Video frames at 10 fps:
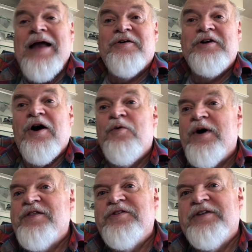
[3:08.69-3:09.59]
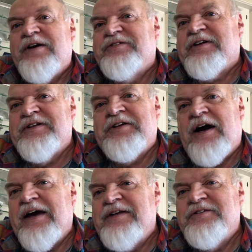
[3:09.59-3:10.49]
don't know whether that's going to
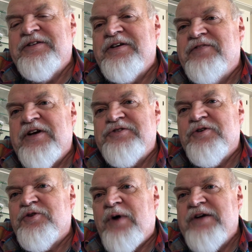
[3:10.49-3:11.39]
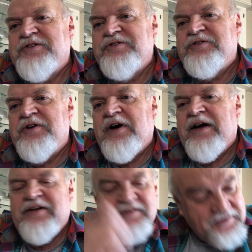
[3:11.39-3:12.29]
tie into the eventual Crisis or not.